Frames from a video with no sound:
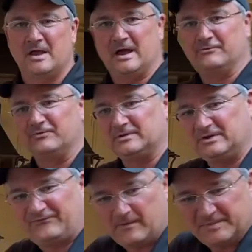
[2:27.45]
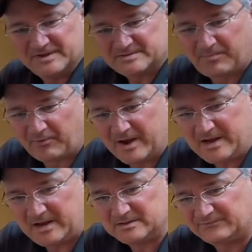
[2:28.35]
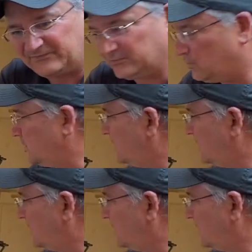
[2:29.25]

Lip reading: And really from this break in the floor